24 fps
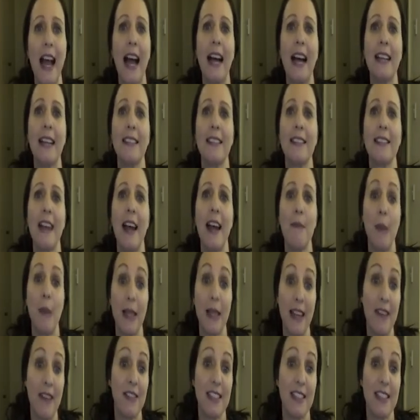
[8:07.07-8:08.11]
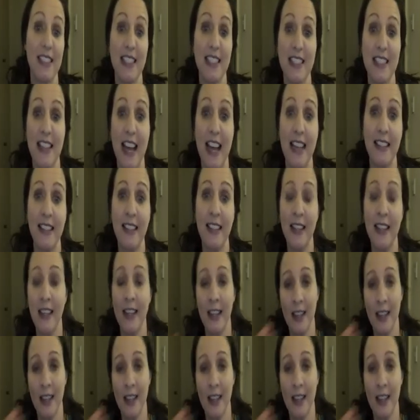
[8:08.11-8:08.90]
but ever since then,